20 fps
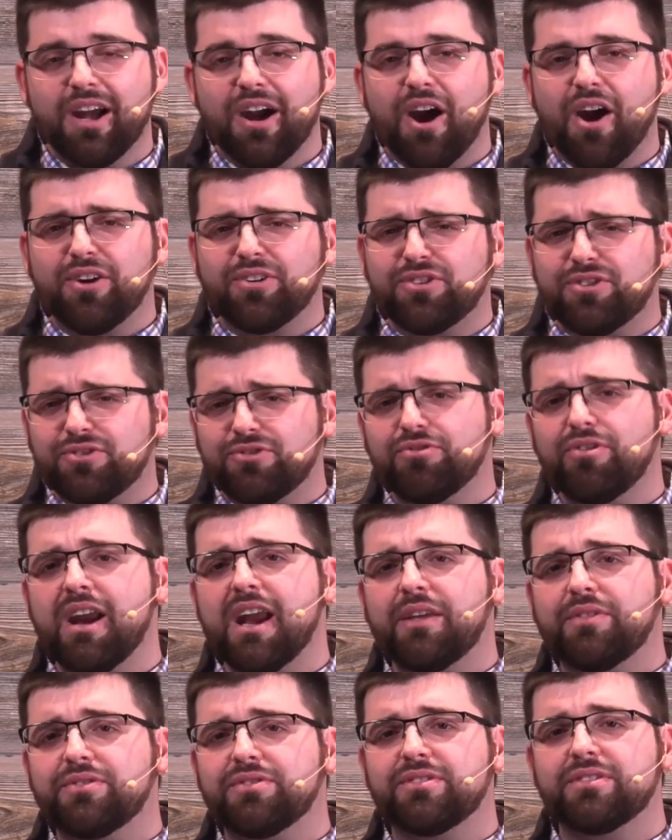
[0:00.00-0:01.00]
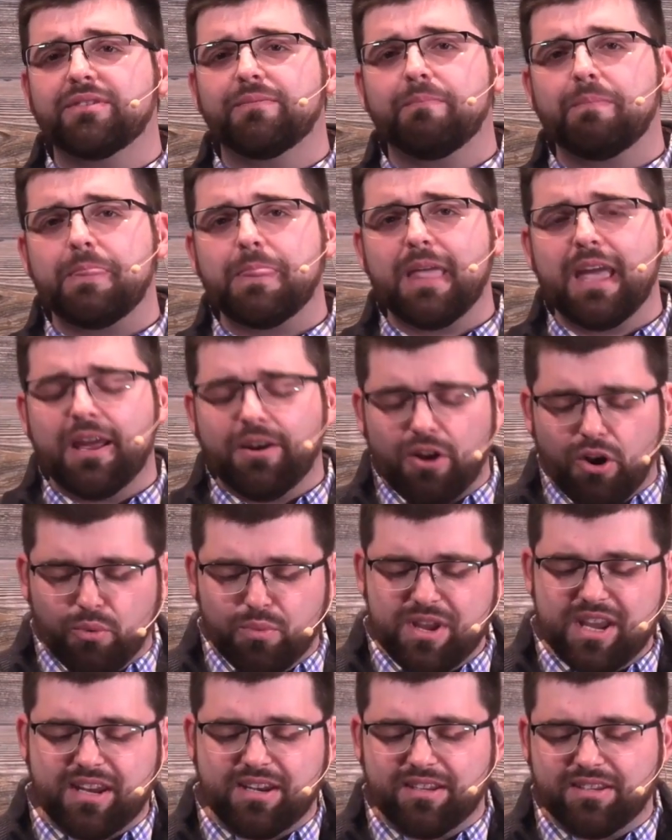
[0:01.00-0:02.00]
our strengths and our
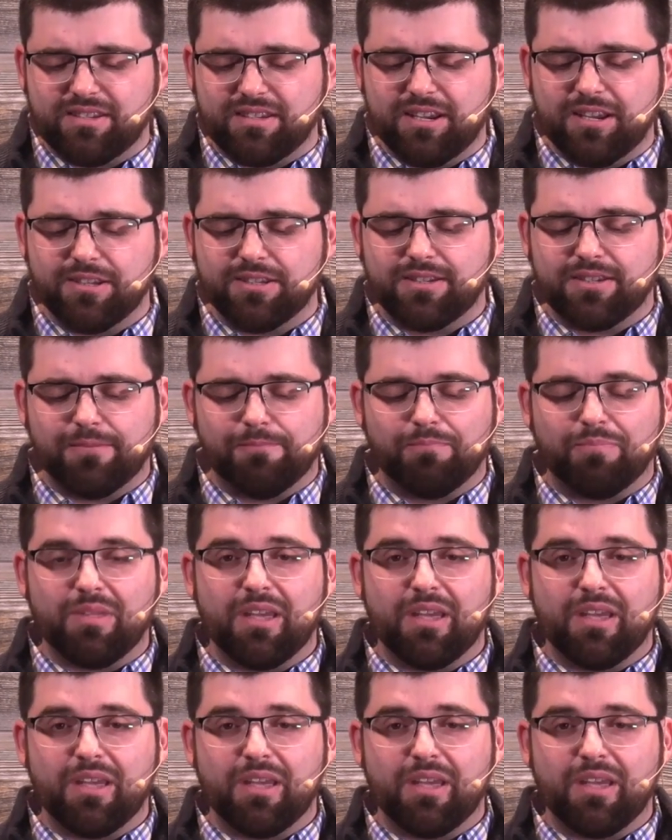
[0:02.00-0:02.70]
weaknesses.